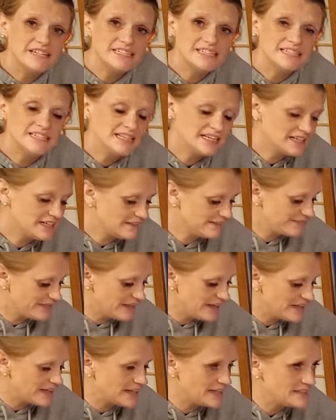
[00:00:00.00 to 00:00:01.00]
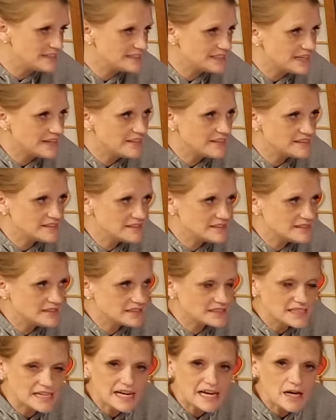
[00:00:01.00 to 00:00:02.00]
didn't get it then, I'd say this is the
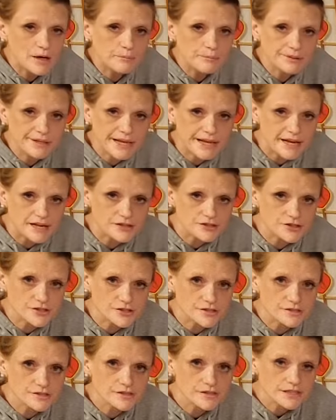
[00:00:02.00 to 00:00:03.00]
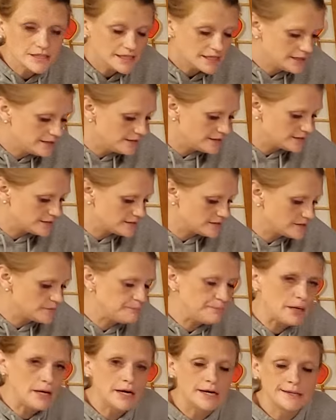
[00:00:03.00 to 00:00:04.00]
top lashes, and this is the
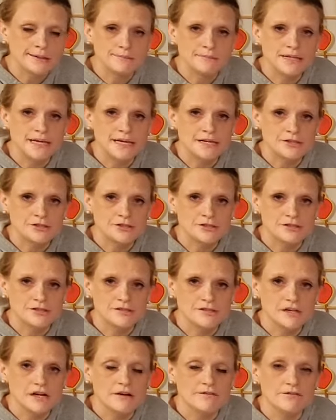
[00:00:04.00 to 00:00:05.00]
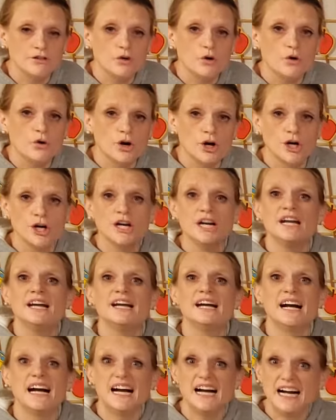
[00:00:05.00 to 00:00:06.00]
bottom lashes of your
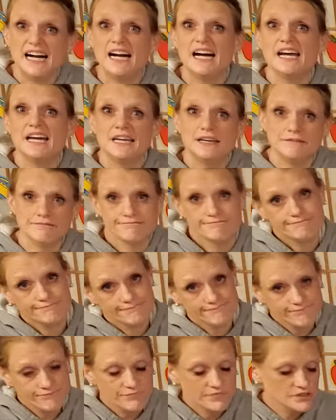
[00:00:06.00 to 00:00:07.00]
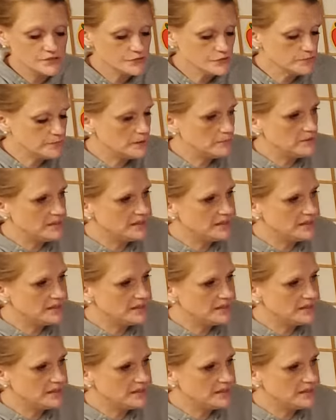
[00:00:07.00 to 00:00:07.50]
eye. So maybe